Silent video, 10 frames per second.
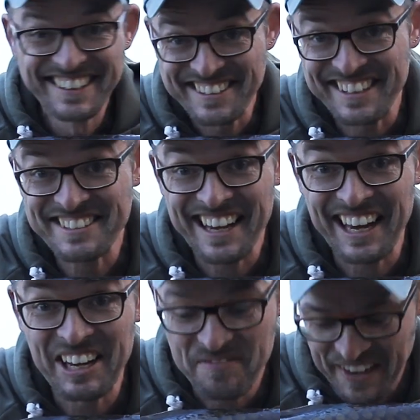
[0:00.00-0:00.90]
So let's
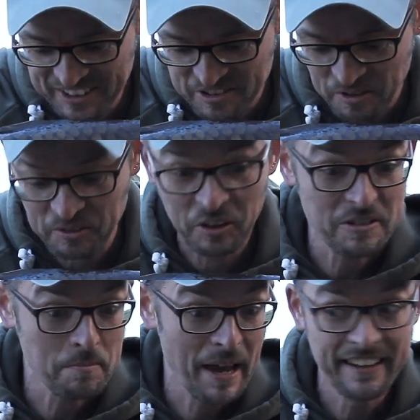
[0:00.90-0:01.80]
get him back, so I've got a
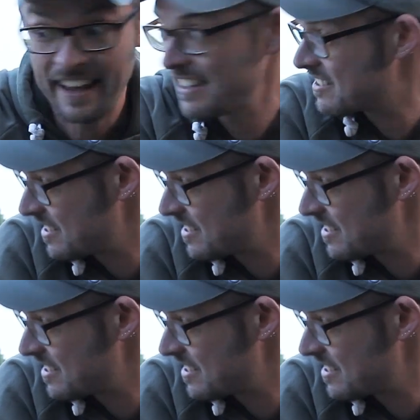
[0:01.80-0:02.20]
spare net